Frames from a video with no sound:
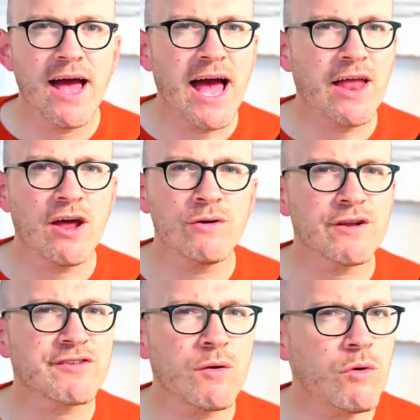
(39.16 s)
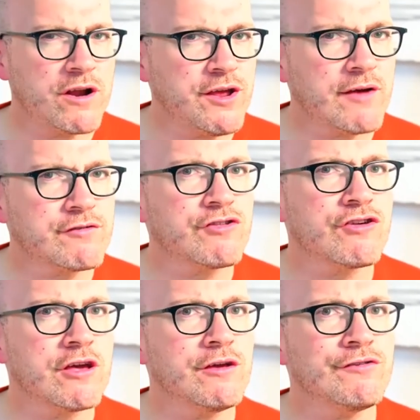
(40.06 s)
And I want to say, why do you have to
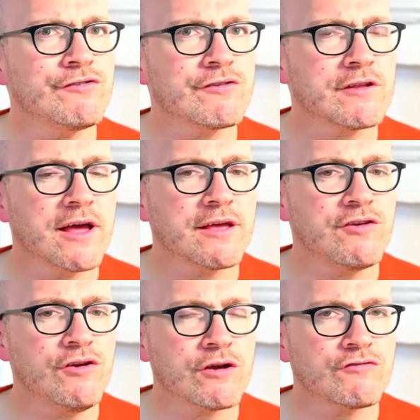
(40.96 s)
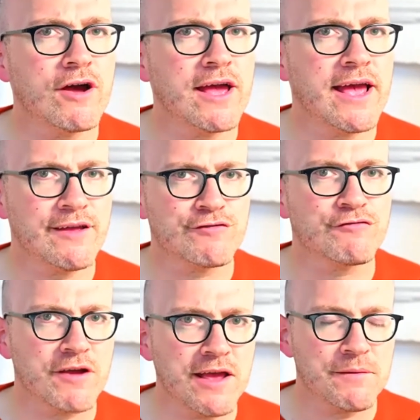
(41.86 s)
choose? Like, you can write
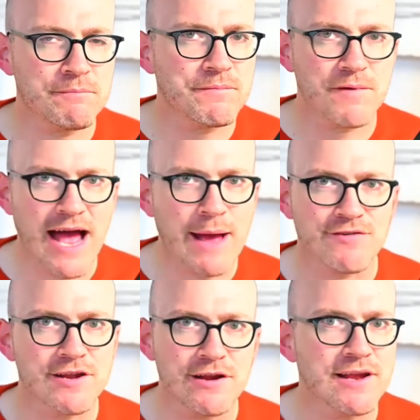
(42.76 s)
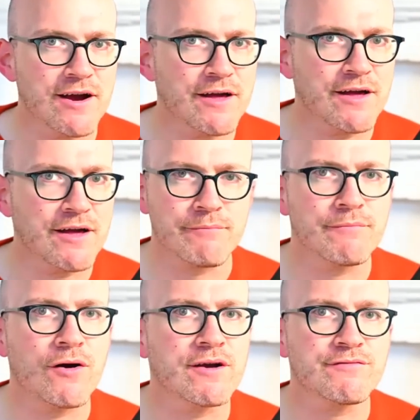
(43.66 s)
history, and absolutely, I think
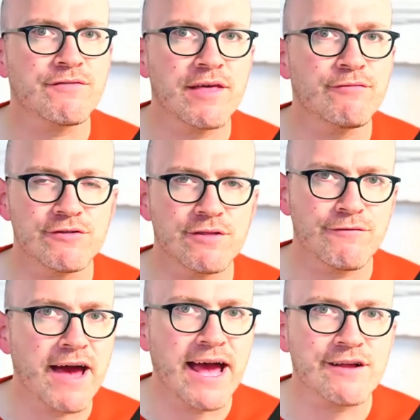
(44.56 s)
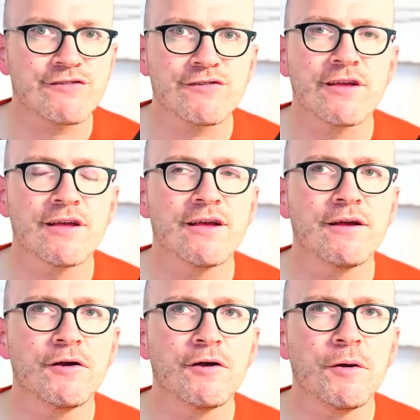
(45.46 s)
Mark is faithful to the facts,
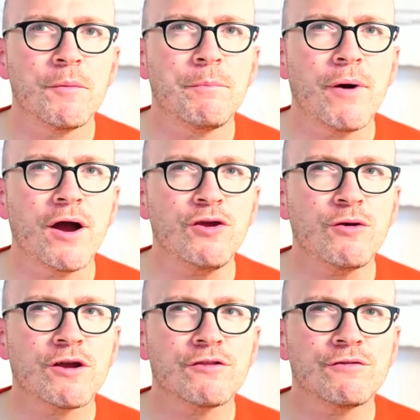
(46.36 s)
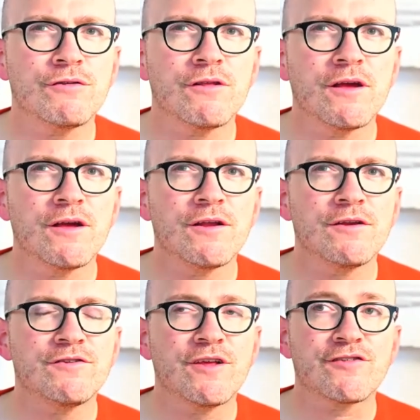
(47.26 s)
but you can
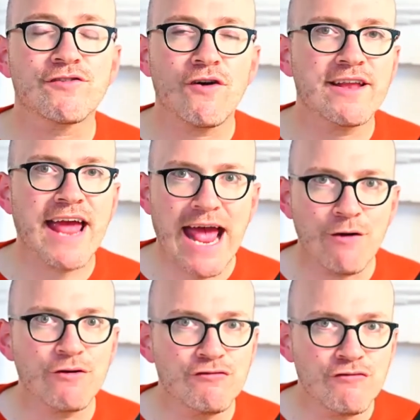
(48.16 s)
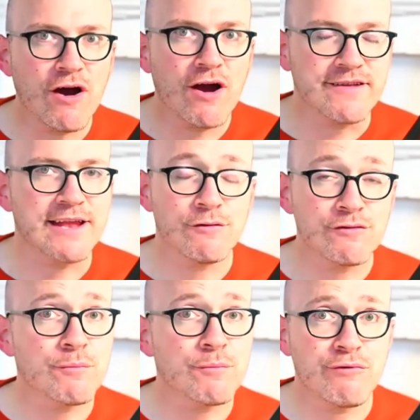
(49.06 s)
decide how you write it in order
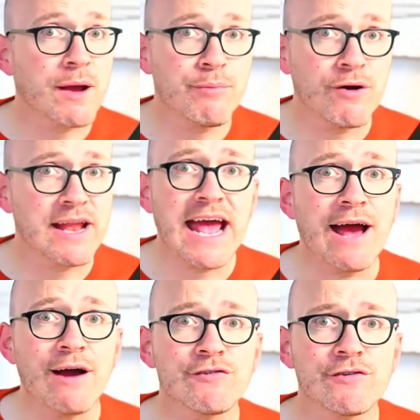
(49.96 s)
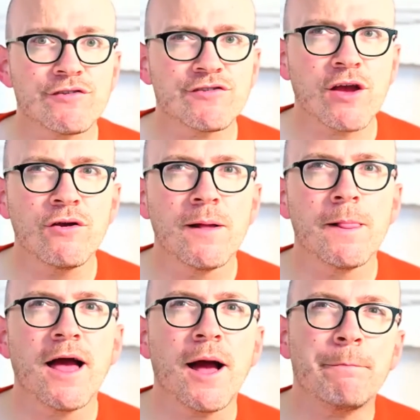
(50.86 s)
to bring a point out. So
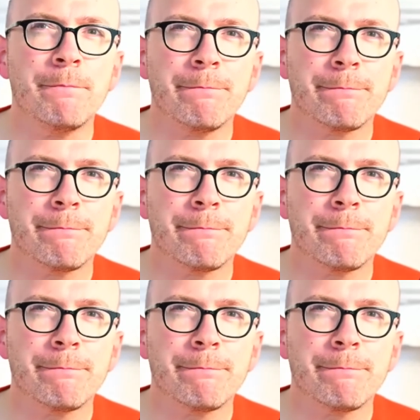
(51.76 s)
I'll